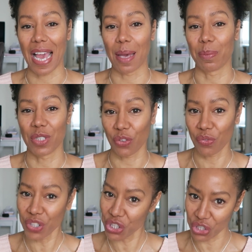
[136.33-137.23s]
am
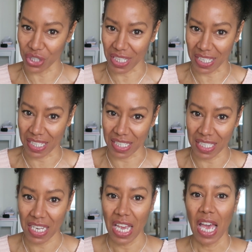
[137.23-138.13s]
deficient in.